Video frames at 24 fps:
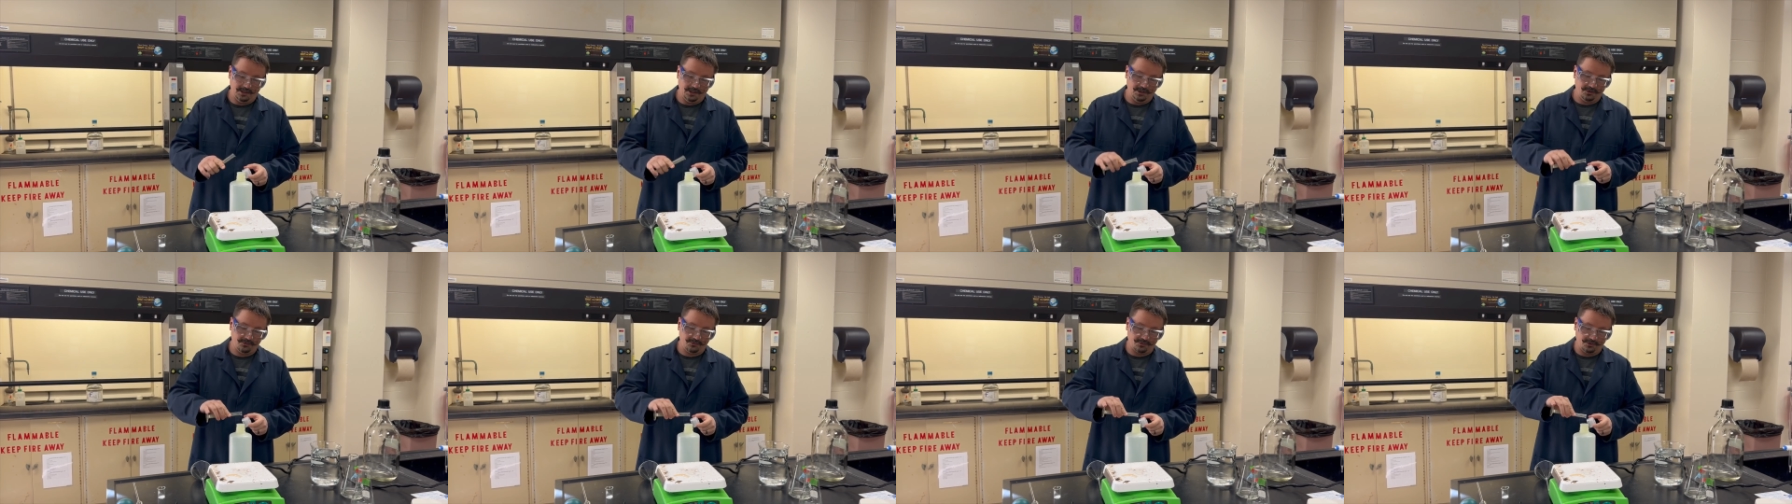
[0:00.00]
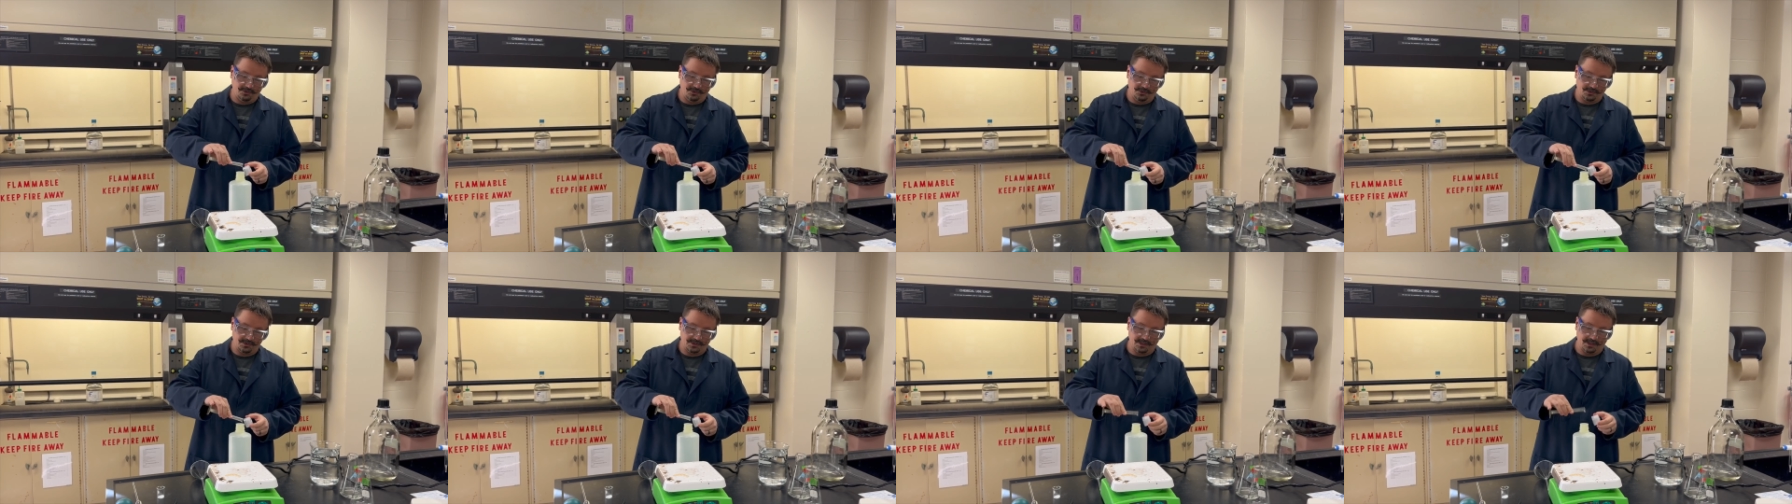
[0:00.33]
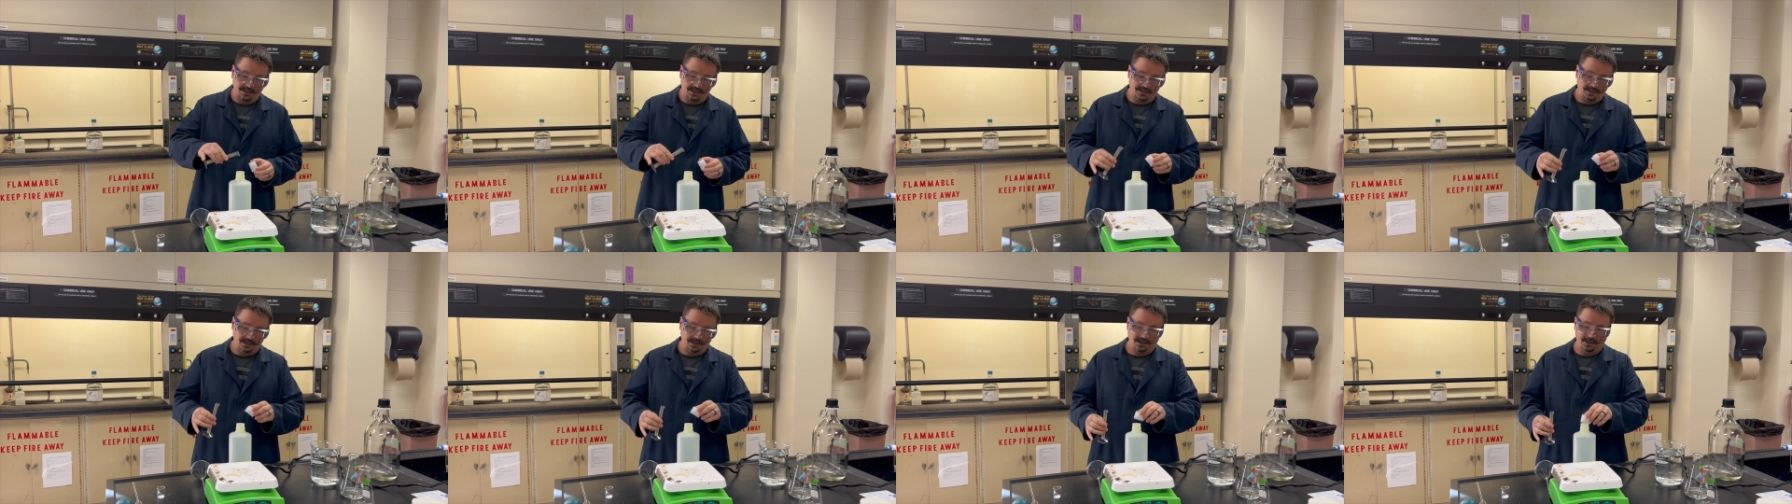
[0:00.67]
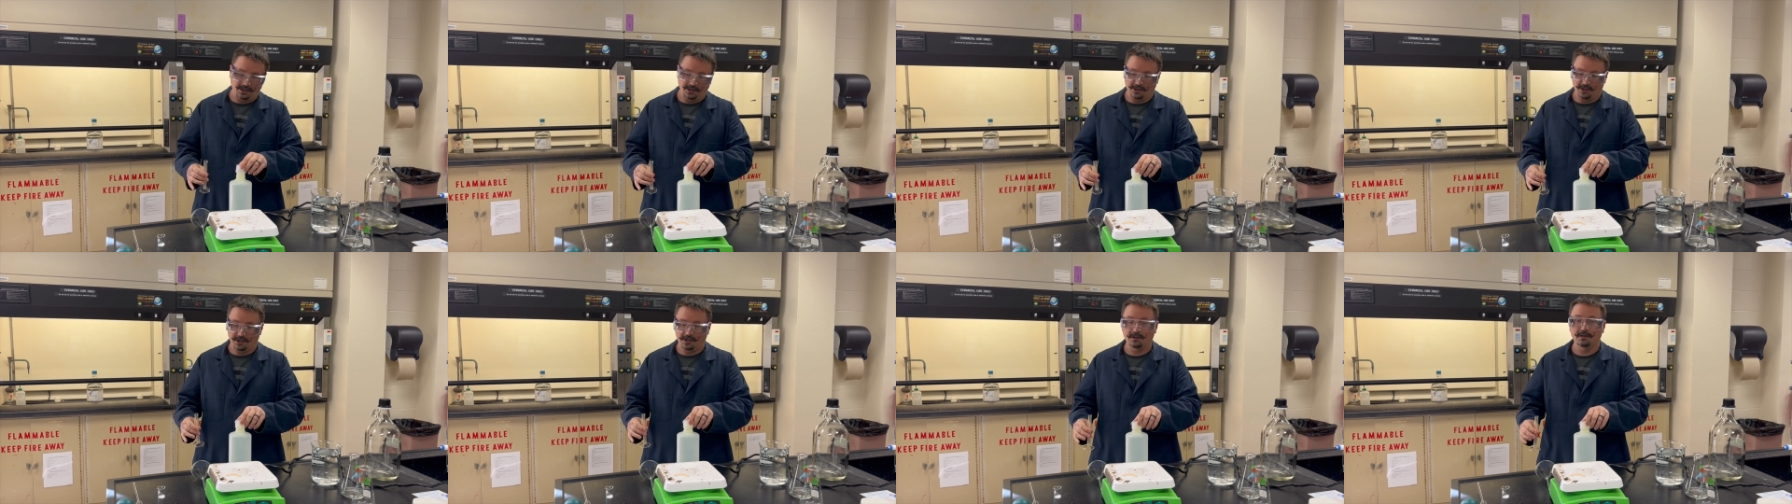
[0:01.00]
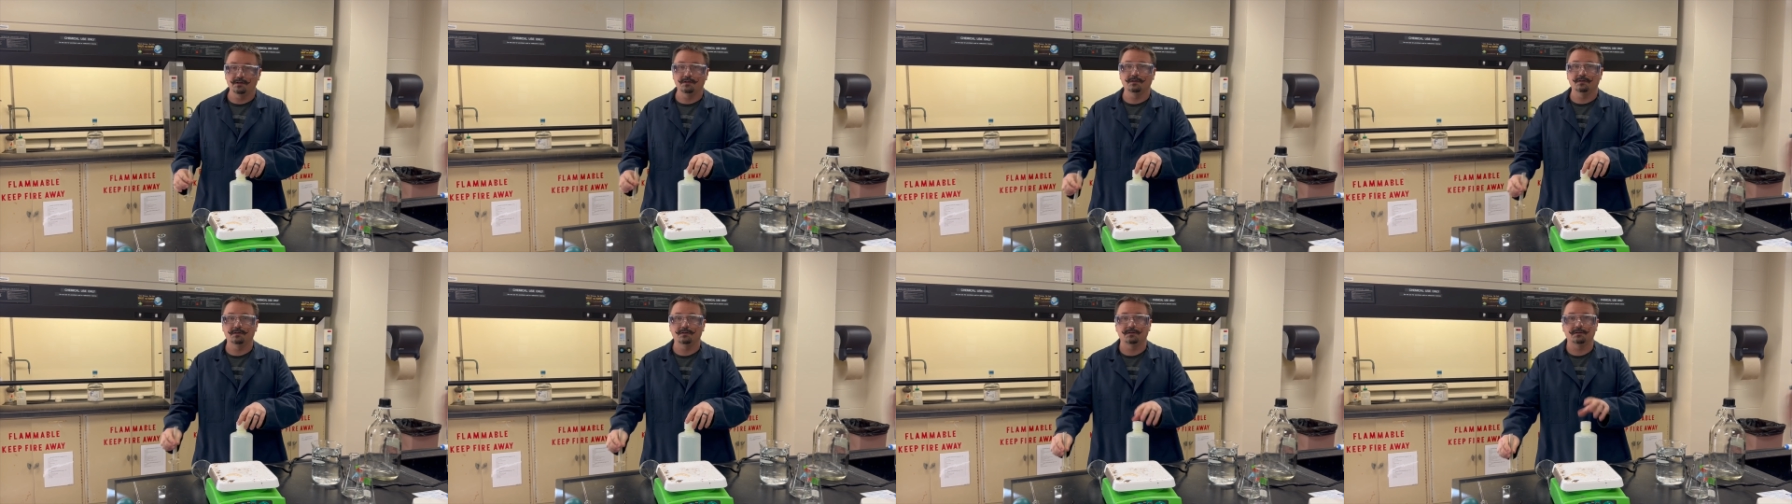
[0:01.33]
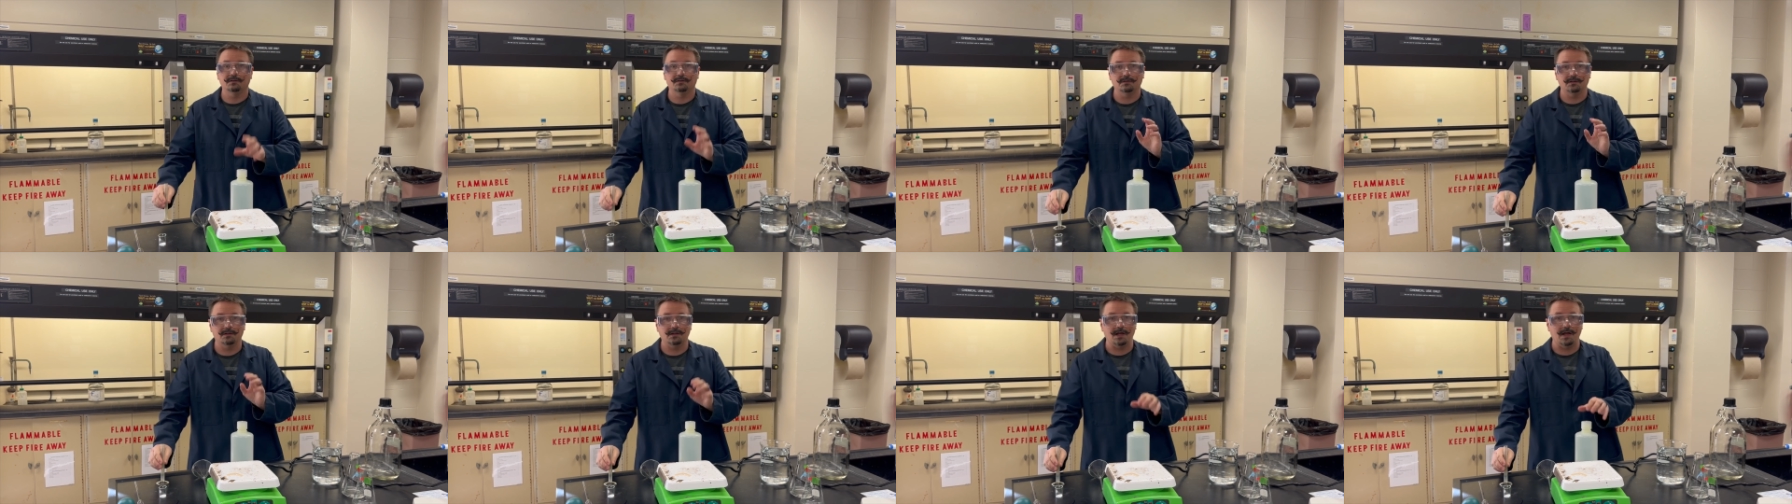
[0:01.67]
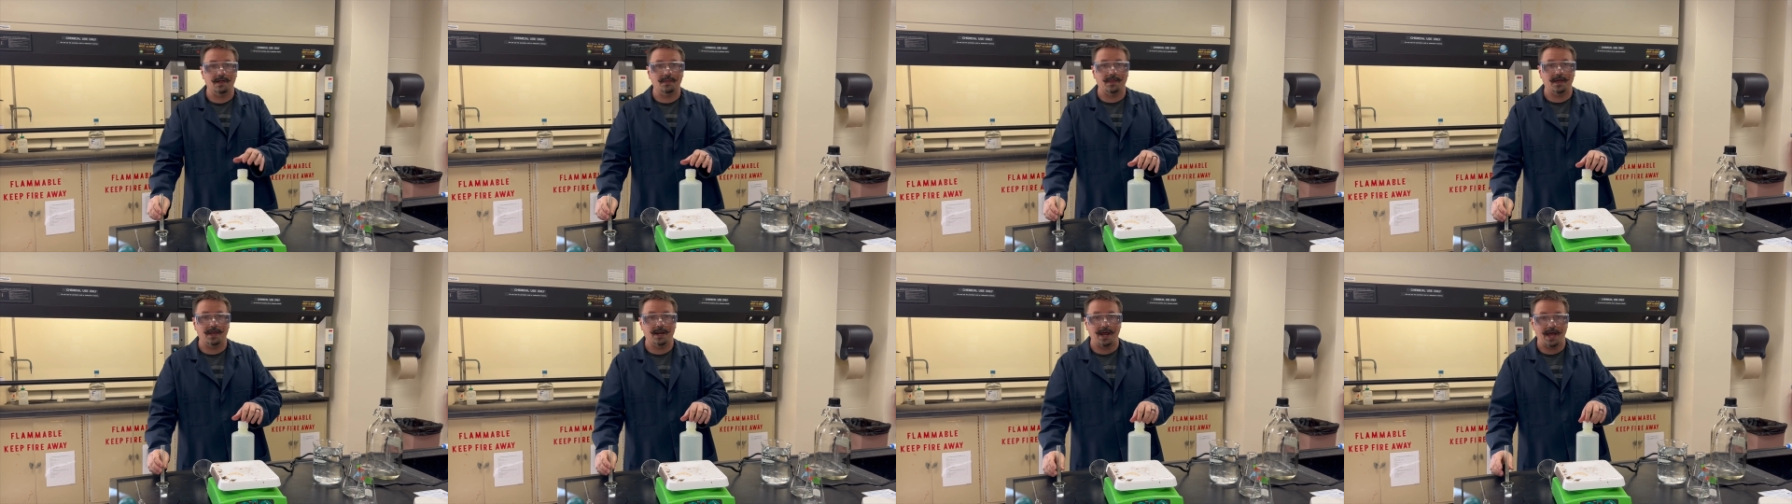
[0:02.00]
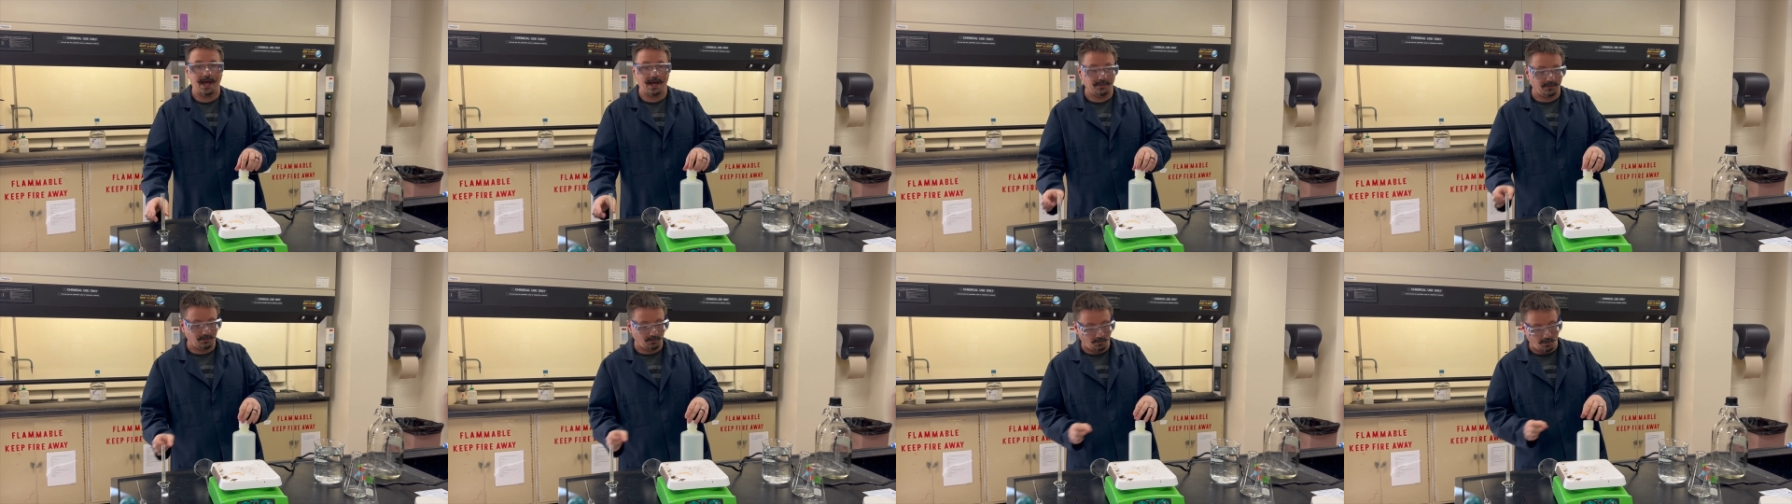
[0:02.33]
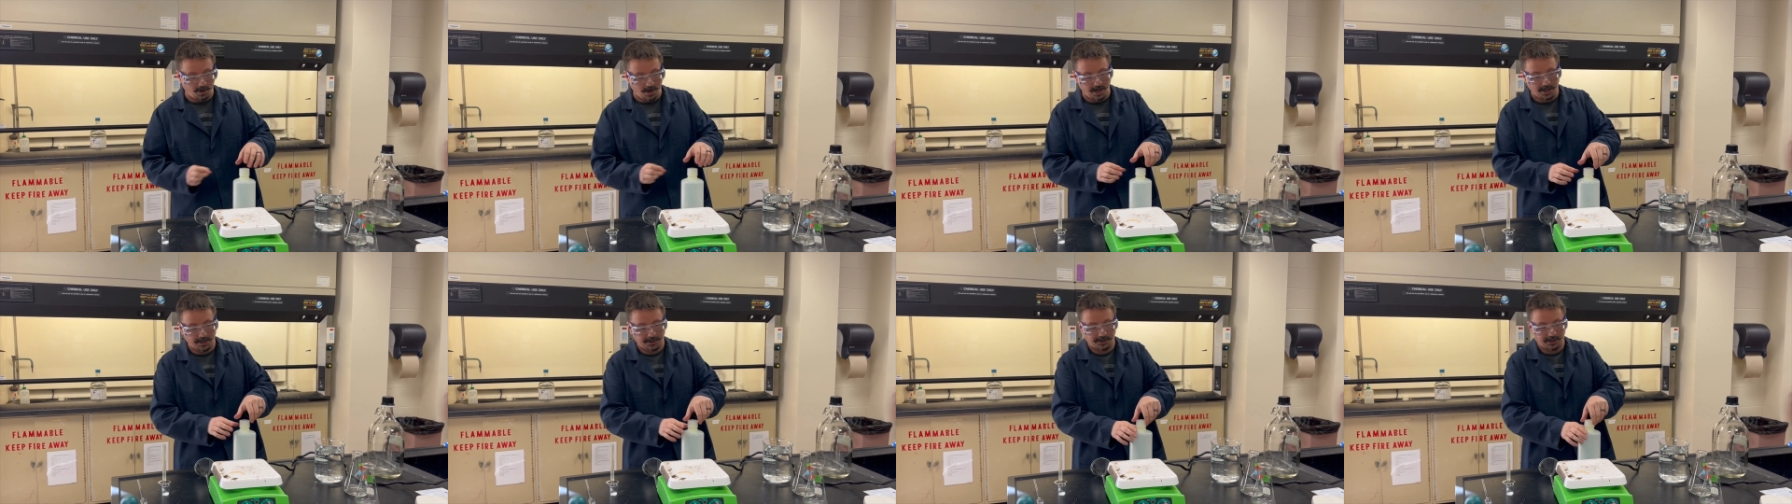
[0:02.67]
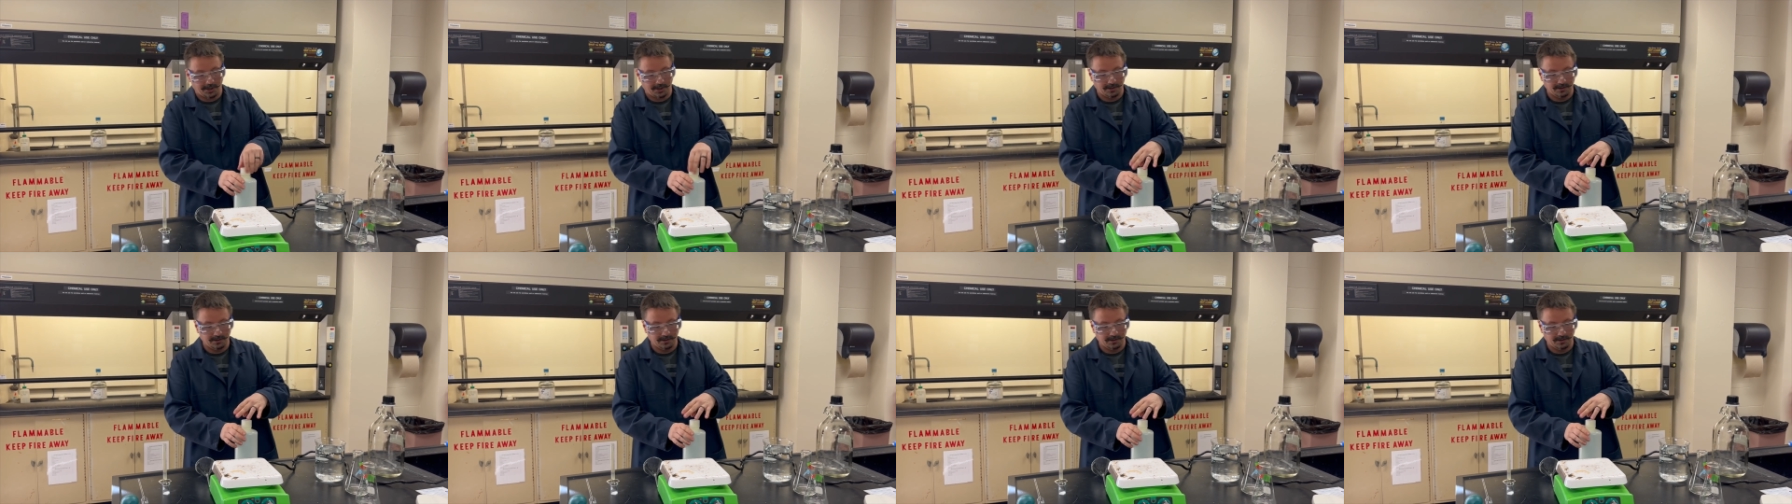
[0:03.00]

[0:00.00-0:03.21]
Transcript: introduce it into here, and then add the water.